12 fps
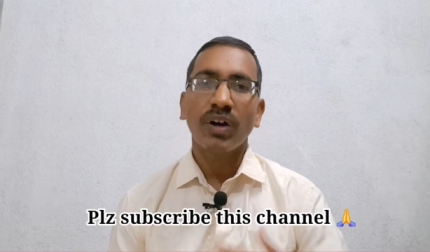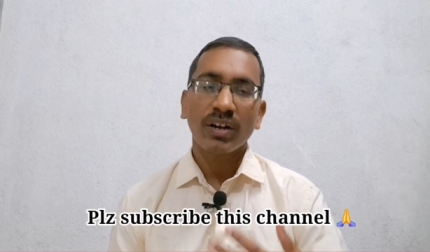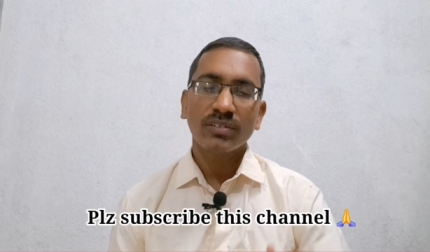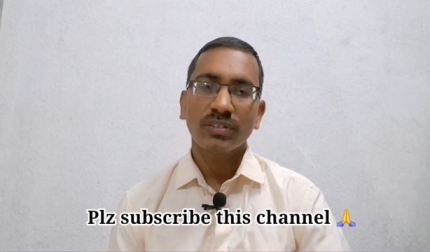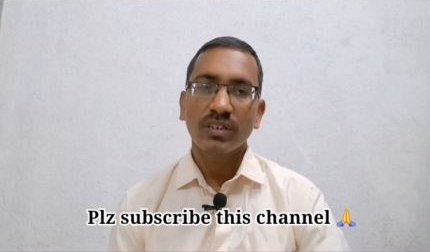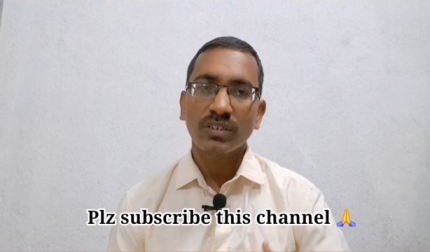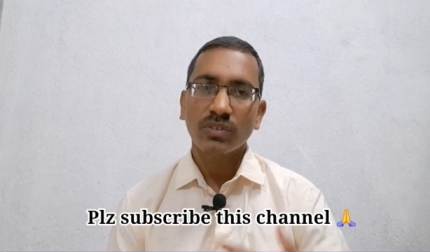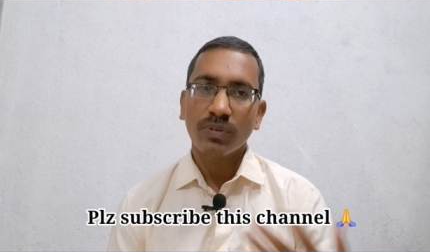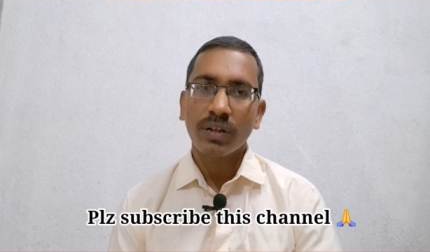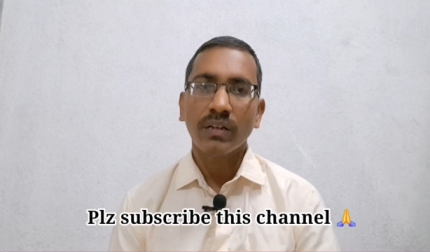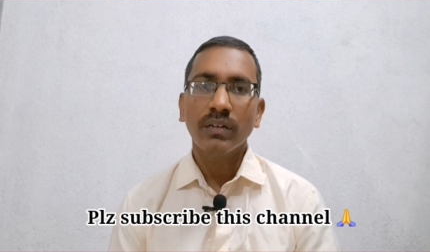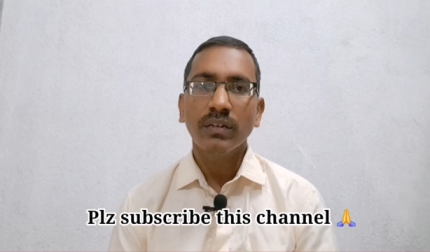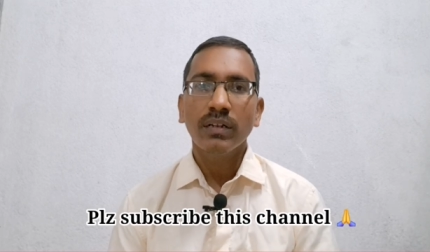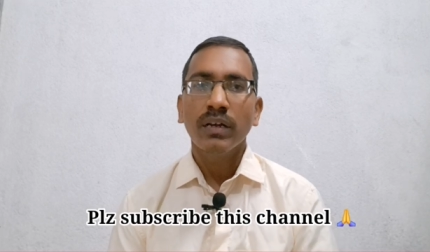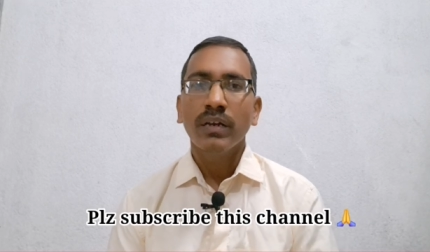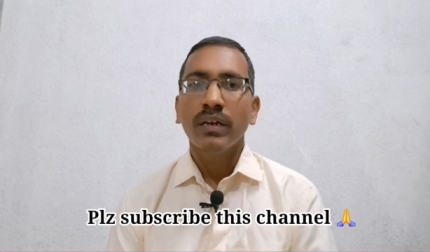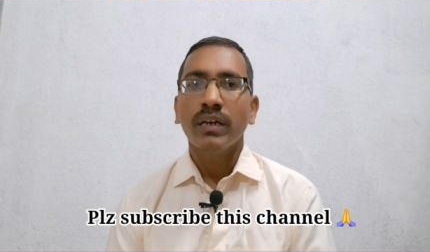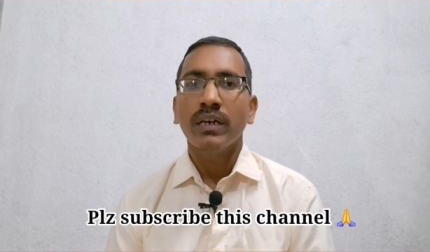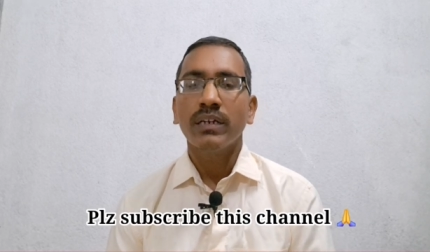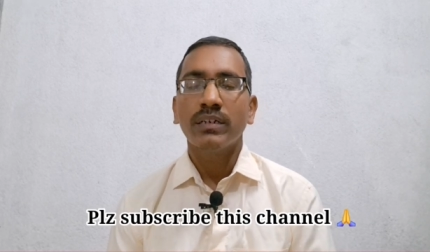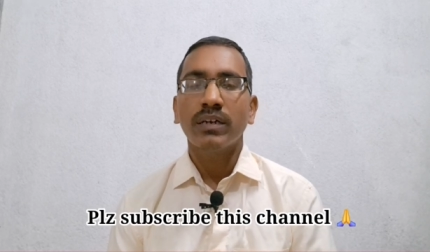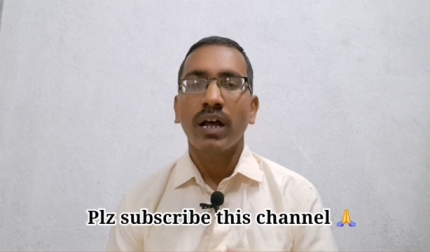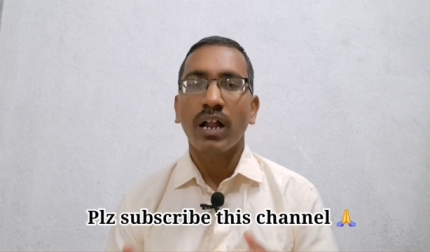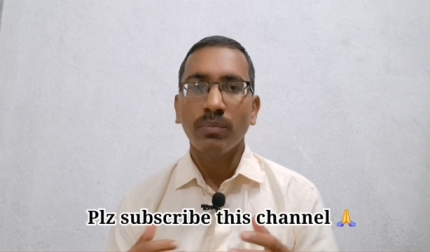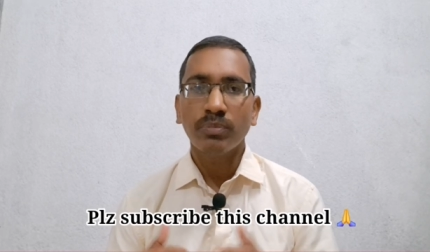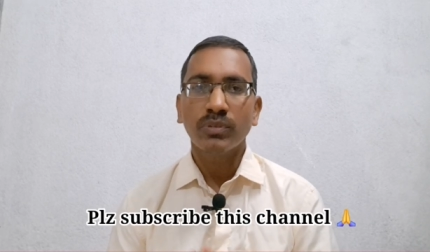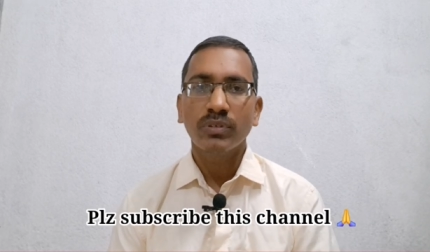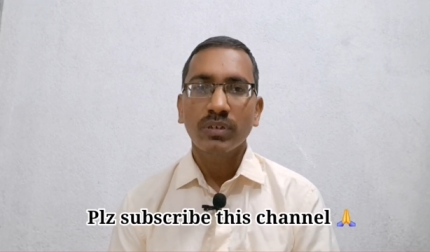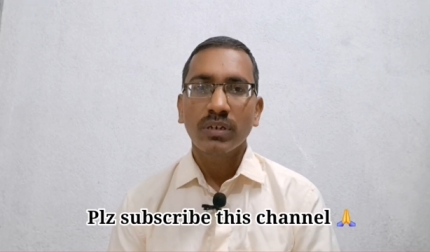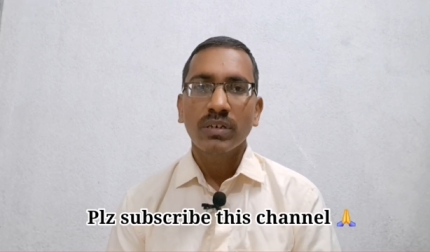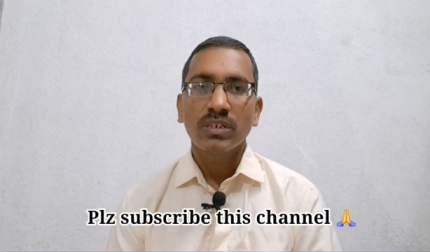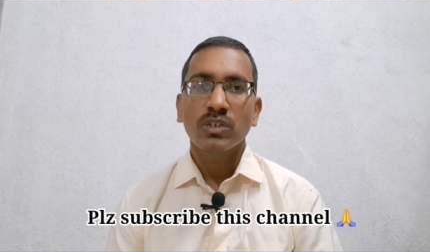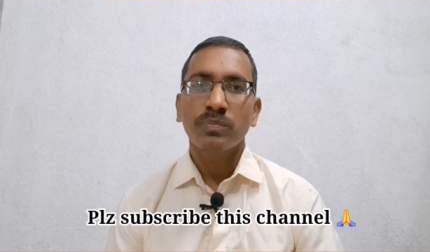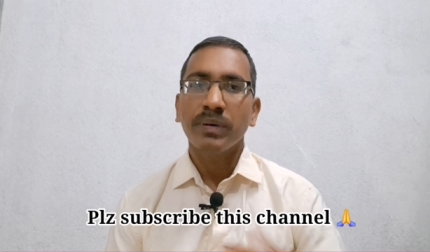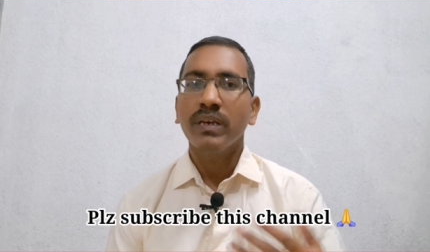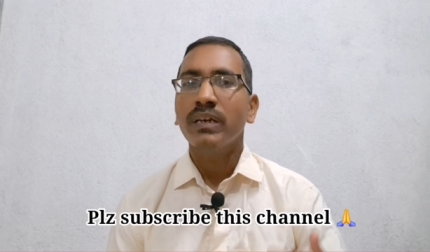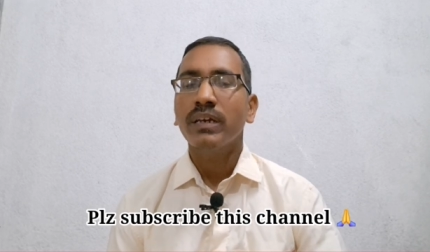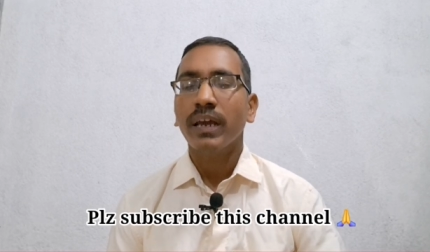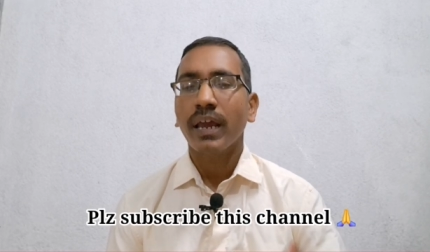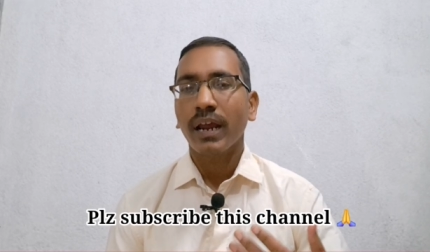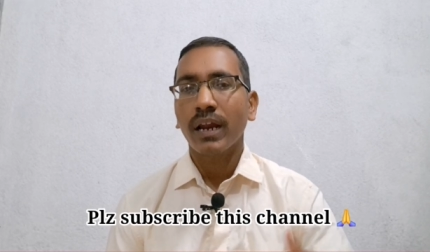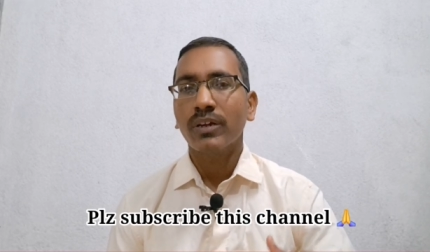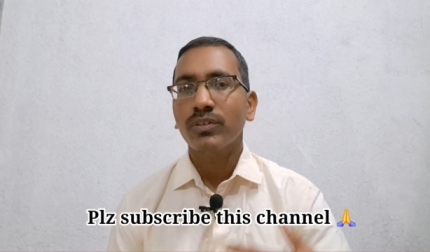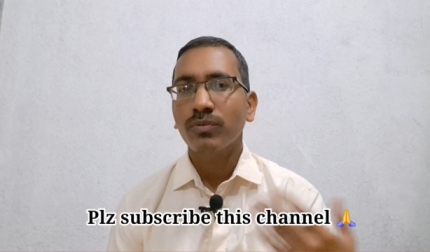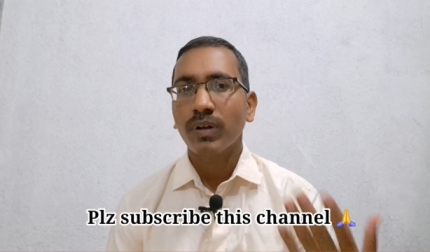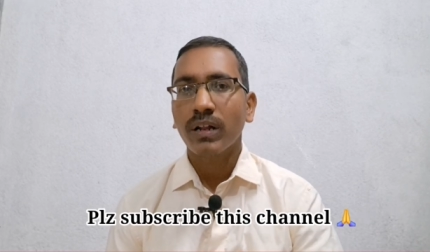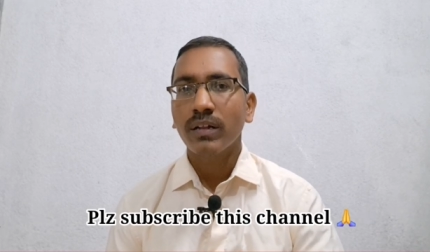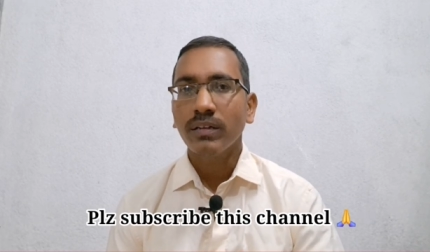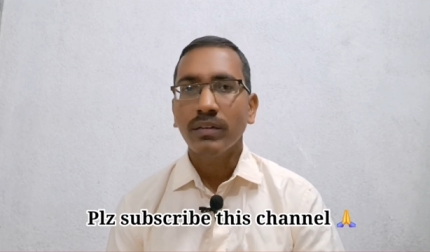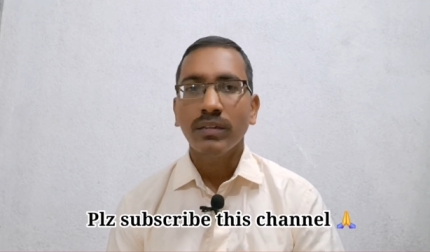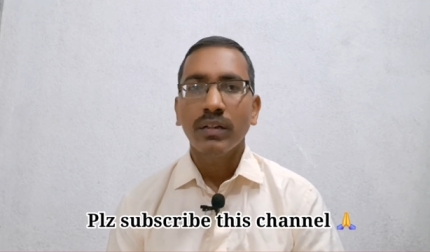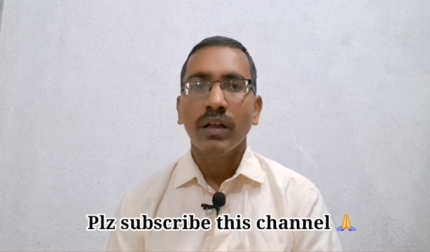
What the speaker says: functions well, it helps speak English well,